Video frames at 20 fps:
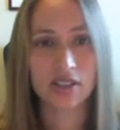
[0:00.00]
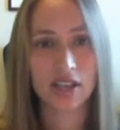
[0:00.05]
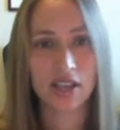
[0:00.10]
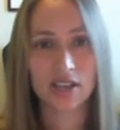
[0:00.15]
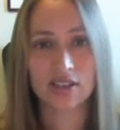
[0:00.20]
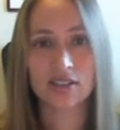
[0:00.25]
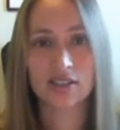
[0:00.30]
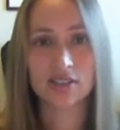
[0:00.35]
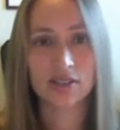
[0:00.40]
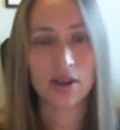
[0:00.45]

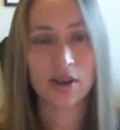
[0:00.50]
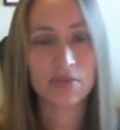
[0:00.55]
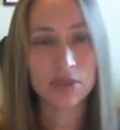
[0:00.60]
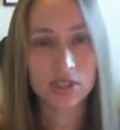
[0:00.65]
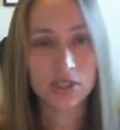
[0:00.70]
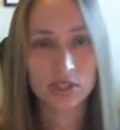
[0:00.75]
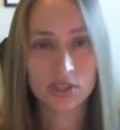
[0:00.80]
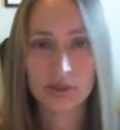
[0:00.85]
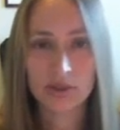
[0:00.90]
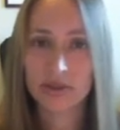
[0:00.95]
And so I'm
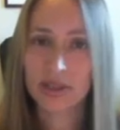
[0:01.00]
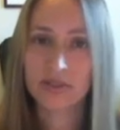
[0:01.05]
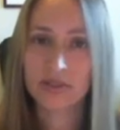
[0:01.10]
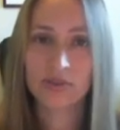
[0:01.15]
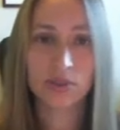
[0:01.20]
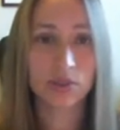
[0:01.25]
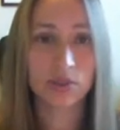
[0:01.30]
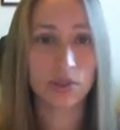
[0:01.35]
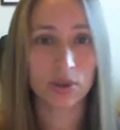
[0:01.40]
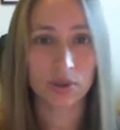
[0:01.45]
just so
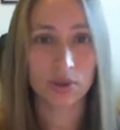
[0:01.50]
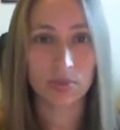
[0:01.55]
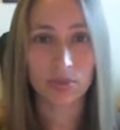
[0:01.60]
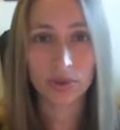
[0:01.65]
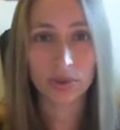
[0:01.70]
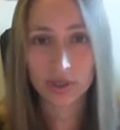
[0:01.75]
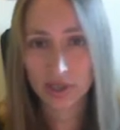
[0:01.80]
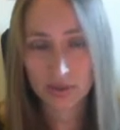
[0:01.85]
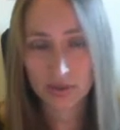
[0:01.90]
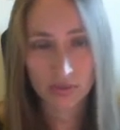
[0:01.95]
thankful to her
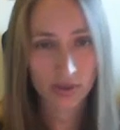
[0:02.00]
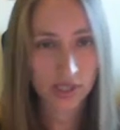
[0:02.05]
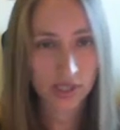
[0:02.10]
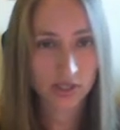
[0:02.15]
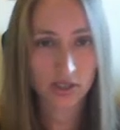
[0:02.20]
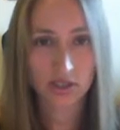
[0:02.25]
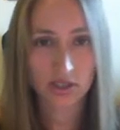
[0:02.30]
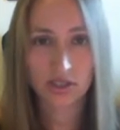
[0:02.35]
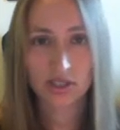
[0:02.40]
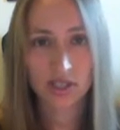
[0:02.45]
brilliant
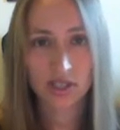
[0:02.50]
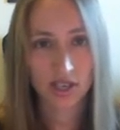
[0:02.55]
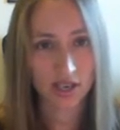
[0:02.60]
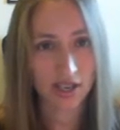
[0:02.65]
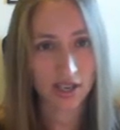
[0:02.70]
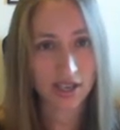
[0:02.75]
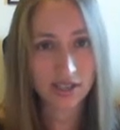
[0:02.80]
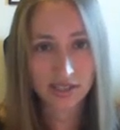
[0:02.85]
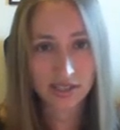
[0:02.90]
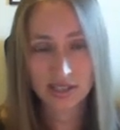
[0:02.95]
research and
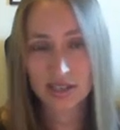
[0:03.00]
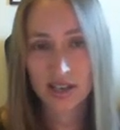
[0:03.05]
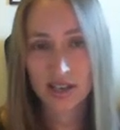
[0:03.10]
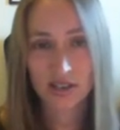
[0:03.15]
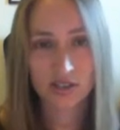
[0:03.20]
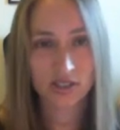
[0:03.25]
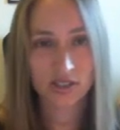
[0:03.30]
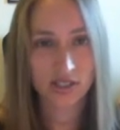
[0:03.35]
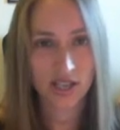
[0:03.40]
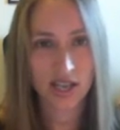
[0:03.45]
easy to
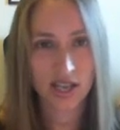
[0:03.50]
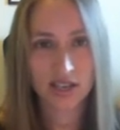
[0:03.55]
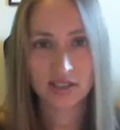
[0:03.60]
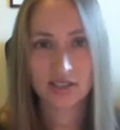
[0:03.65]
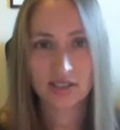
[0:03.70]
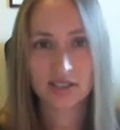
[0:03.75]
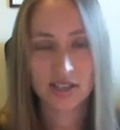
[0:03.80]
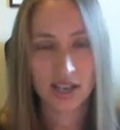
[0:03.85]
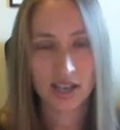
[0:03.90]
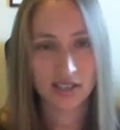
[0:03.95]

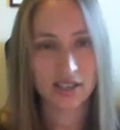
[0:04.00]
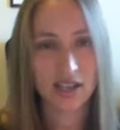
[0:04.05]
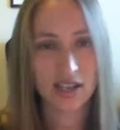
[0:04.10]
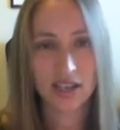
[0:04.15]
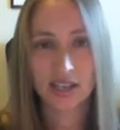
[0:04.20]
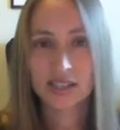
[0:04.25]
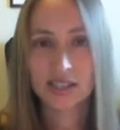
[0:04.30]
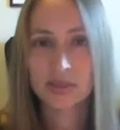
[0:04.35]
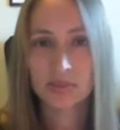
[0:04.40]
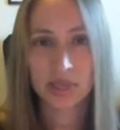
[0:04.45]
understand
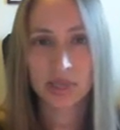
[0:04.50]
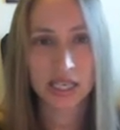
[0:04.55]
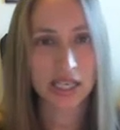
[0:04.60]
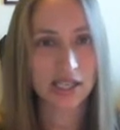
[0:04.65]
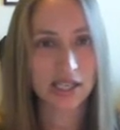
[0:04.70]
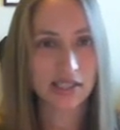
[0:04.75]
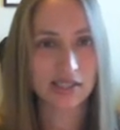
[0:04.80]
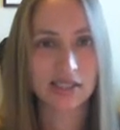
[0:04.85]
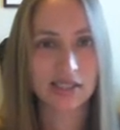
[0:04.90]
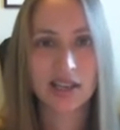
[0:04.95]
techniques
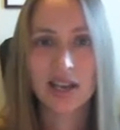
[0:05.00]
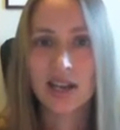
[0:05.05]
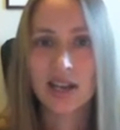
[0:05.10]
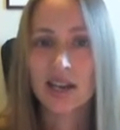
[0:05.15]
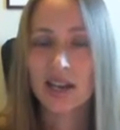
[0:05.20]
because,